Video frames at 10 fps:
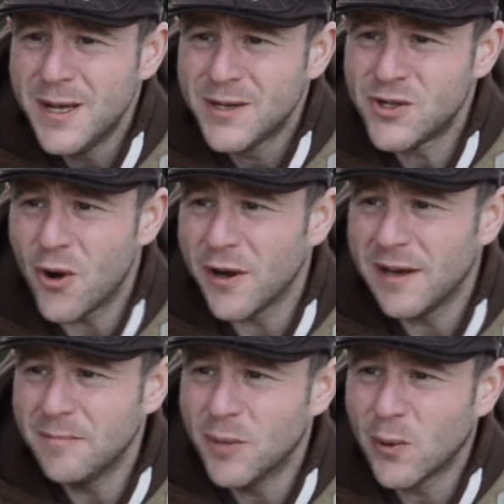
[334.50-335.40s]

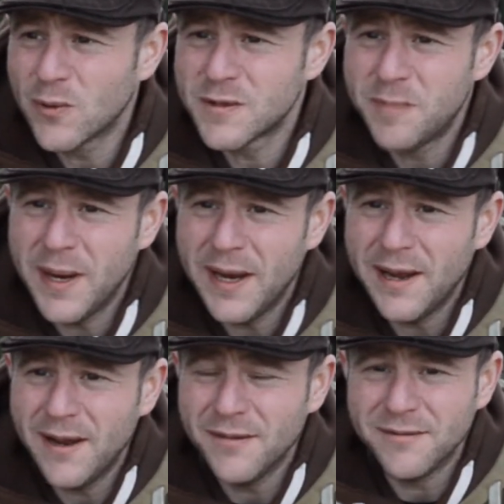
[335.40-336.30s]
joining Monk's Pit
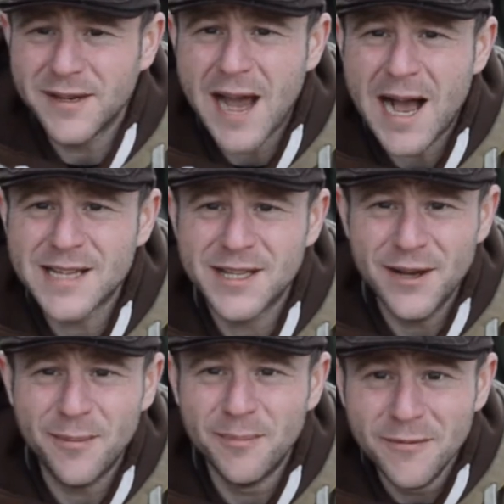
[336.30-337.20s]
and guys
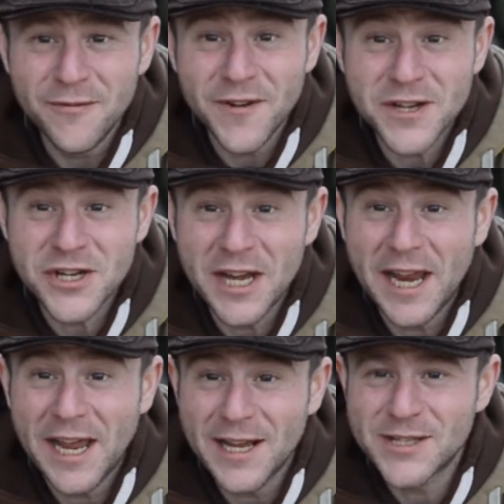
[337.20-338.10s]
that are fishing
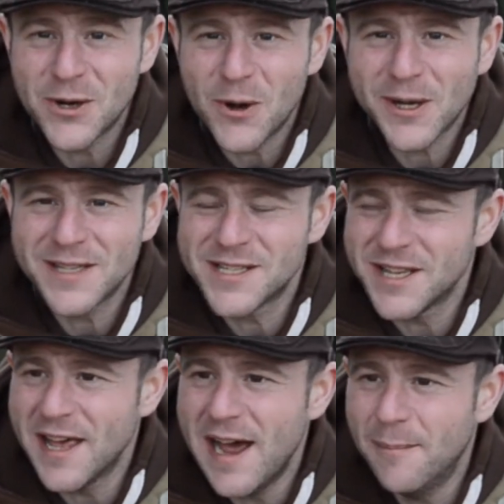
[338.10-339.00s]
here, talking to
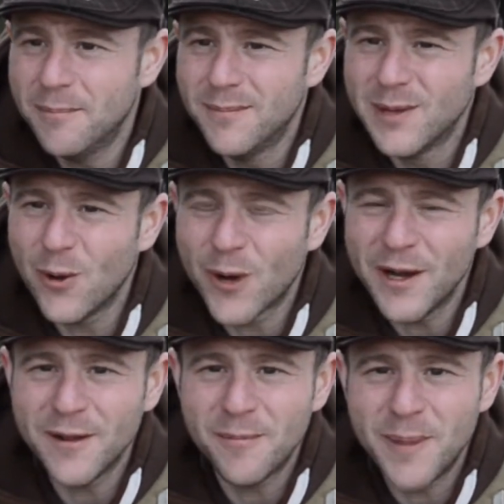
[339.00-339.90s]
them,
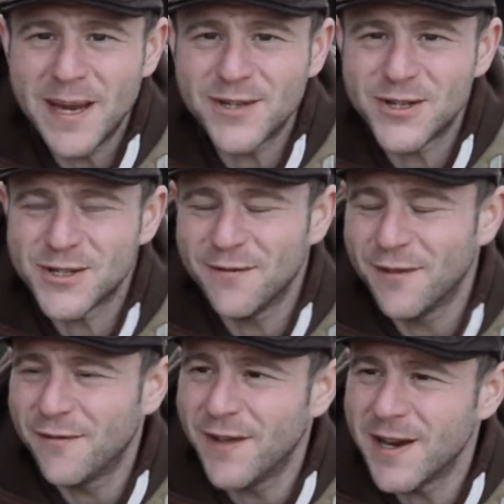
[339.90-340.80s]
looking at the pictures of
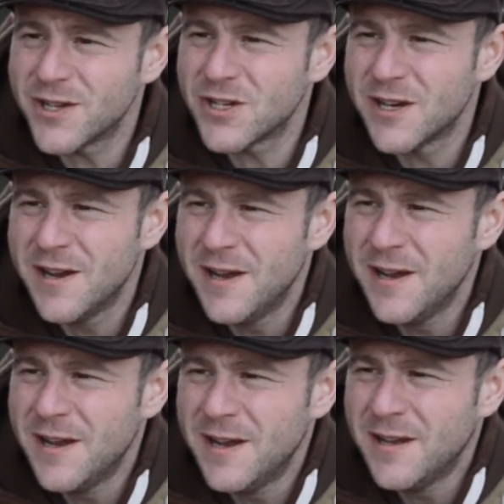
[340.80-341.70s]
the fish.
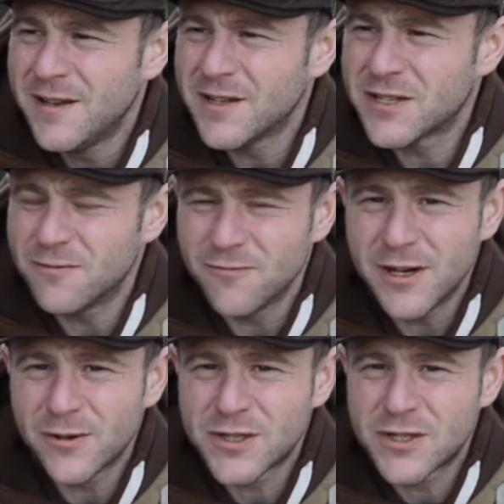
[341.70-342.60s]
There's some
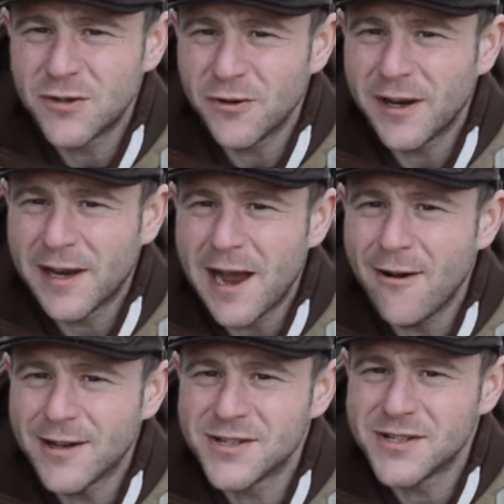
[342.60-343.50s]
real stunning
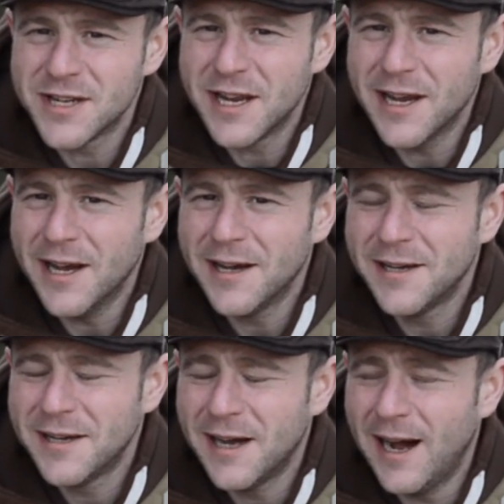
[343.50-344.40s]
characters in here.
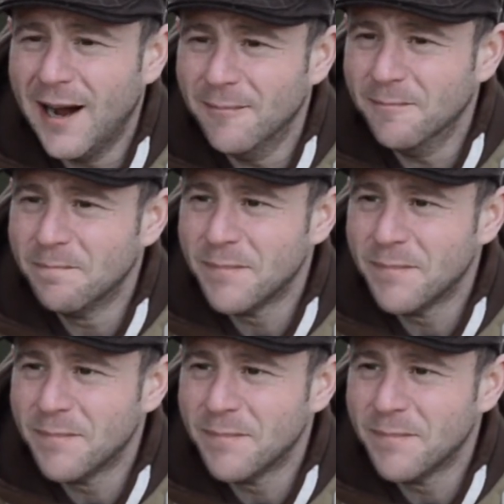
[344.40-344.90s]
I'm